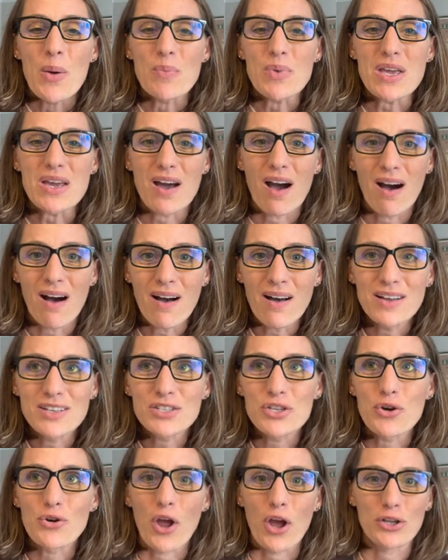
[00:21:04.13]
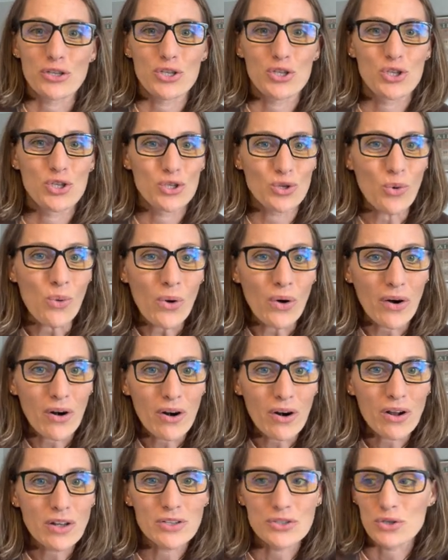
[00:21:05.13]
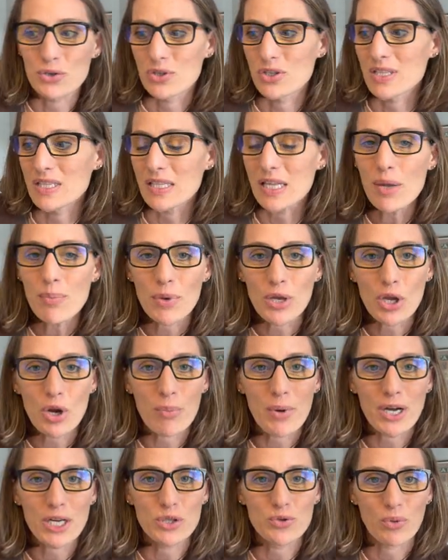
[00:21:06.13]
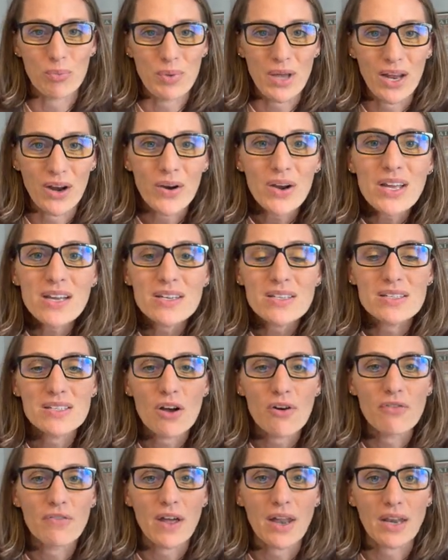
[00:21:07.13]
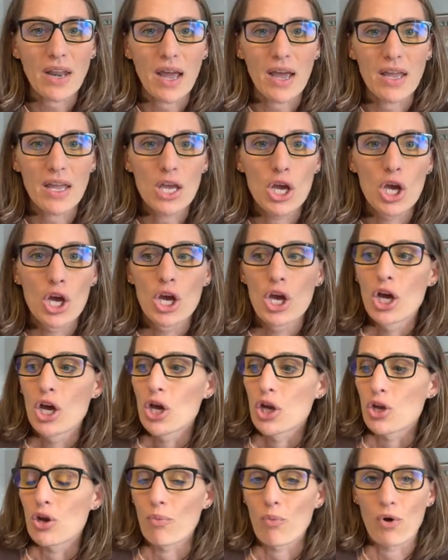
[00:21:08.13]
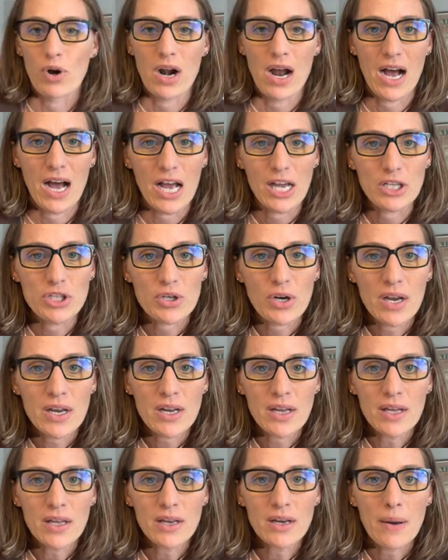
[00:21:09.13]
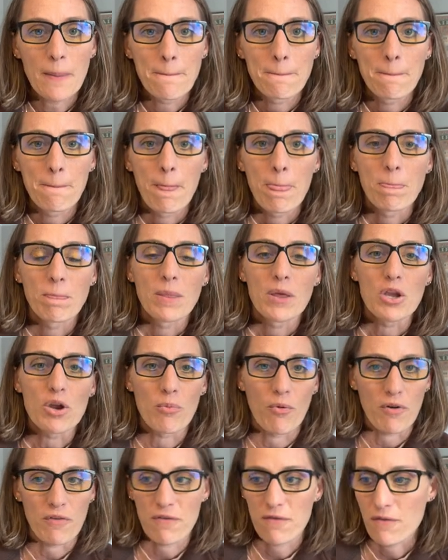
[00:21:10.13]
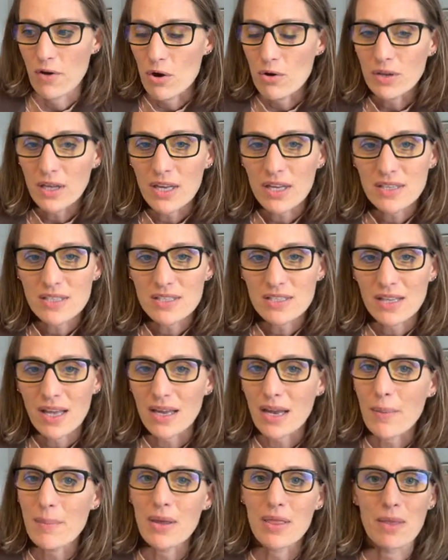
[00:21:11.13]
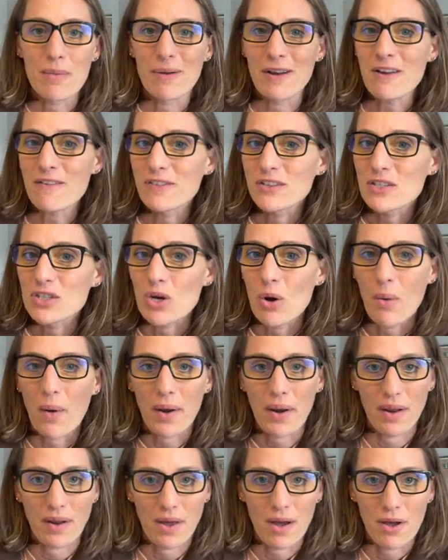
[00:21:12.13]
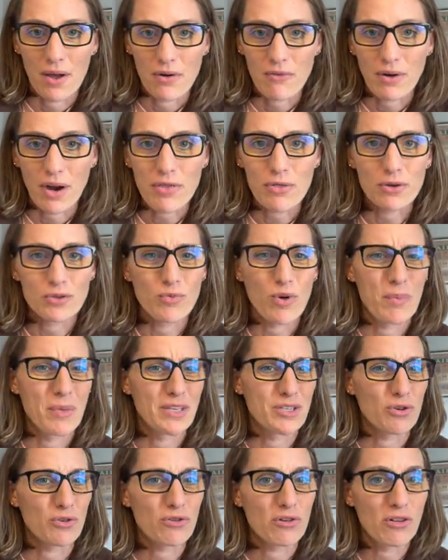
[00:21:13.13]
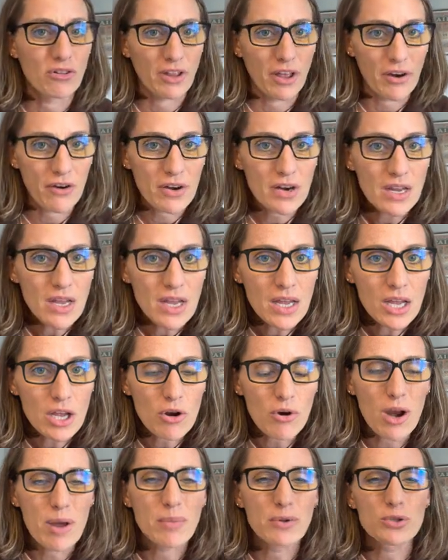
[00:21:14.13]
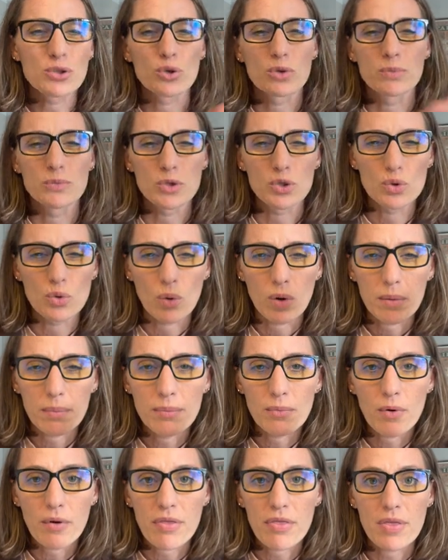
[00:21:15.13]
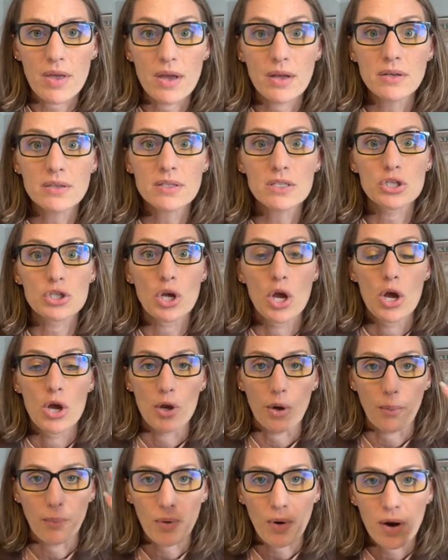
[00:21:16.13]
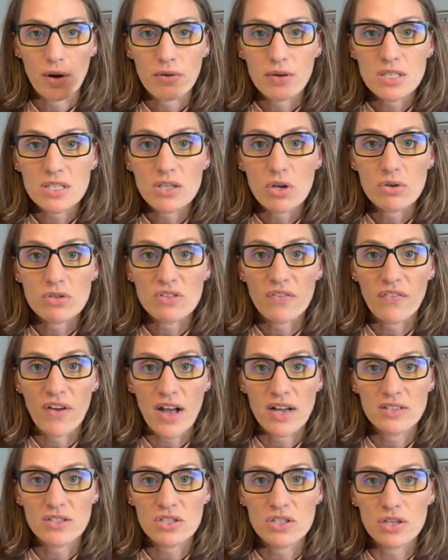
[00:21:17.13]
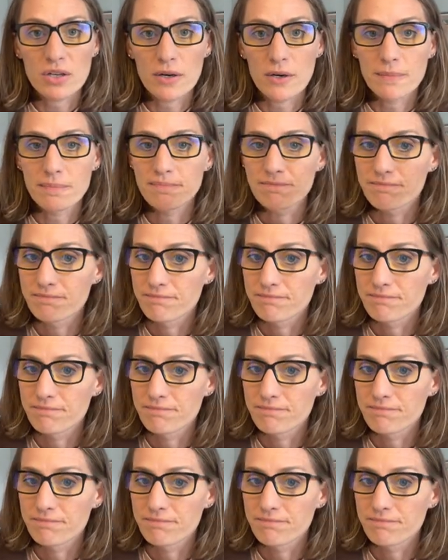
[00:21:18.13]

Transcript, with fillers: because you're not sore because you're sleeping, your body's repairing itself at night. You're more hydrated, you're more focused. Like, I mean, the benefits go on and on, right? There's more mental clarity, you're able to absorb more things, your progress goes faster.